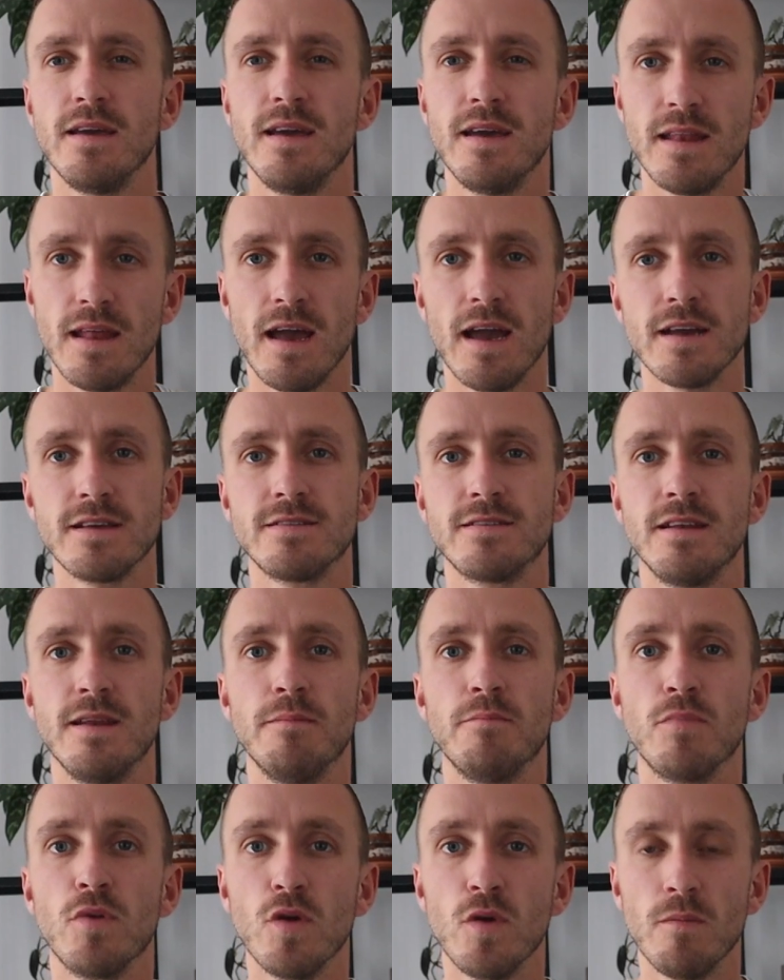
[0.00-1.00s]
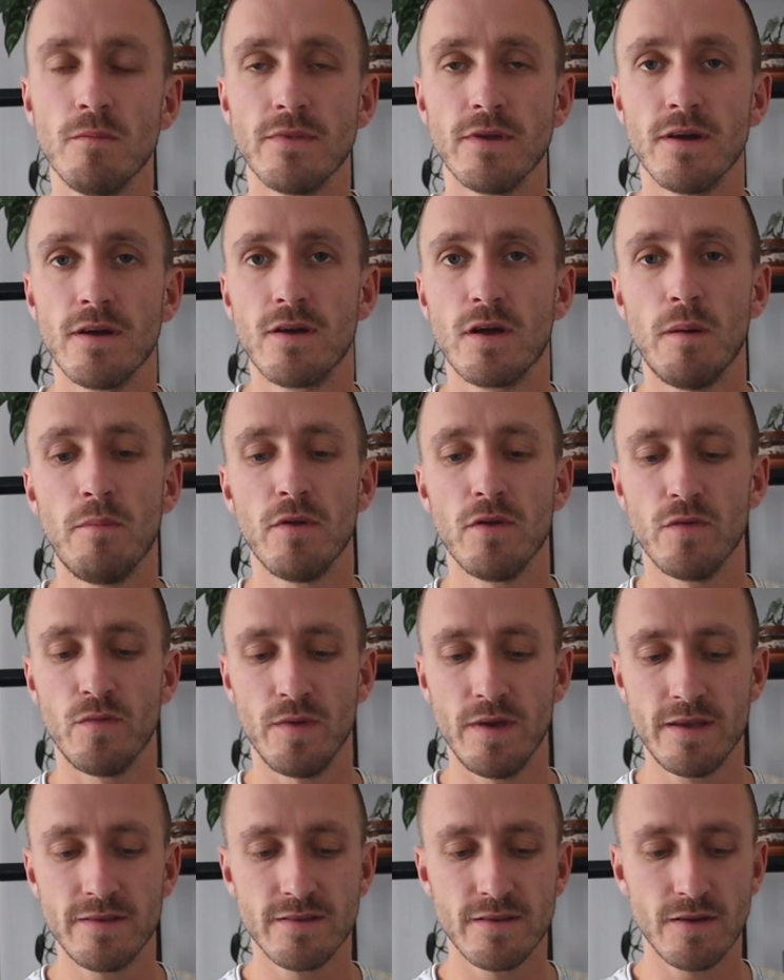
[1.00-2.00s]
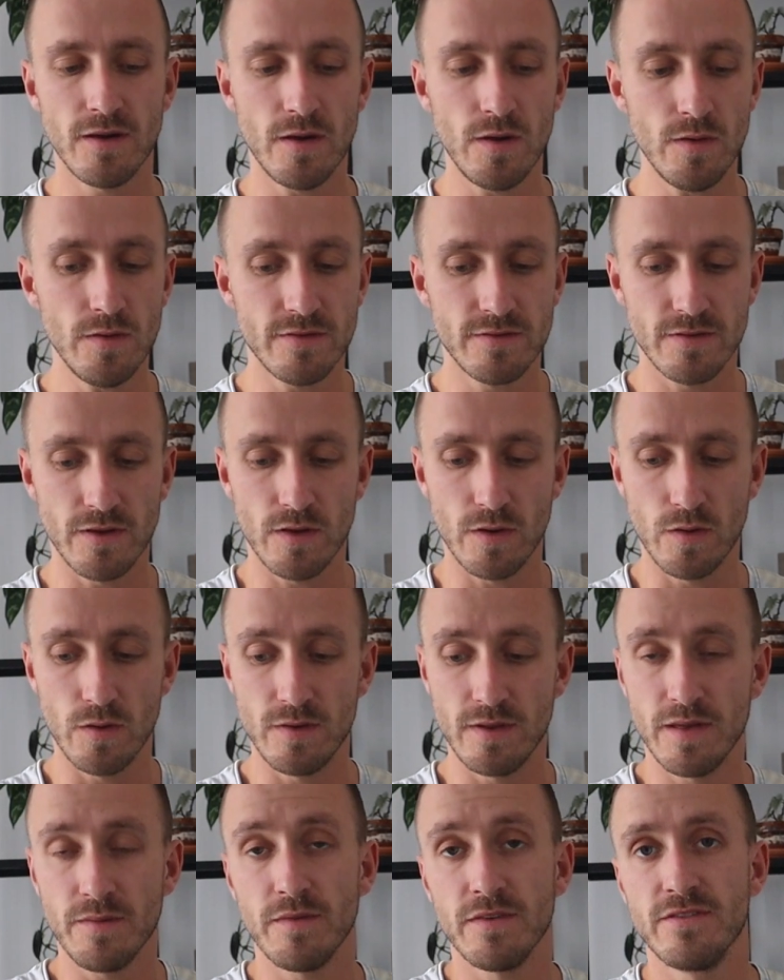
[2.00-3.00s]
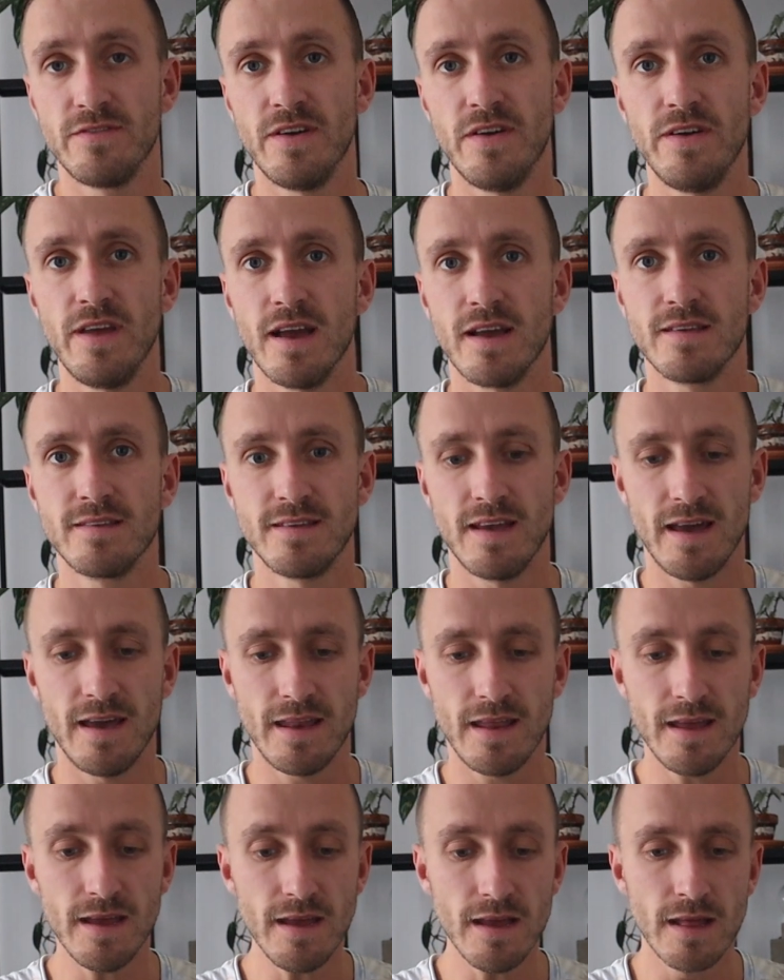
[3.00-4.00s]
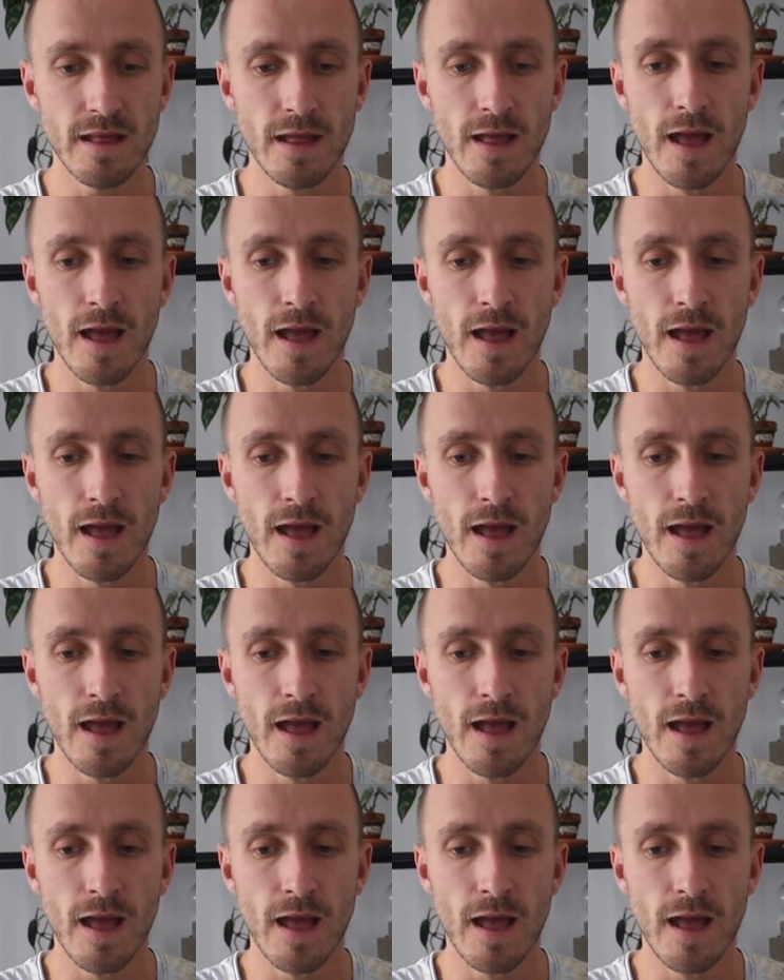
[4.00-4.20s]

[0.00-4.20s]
it actually bloomed a couple of weeks ago, so that was very exciting.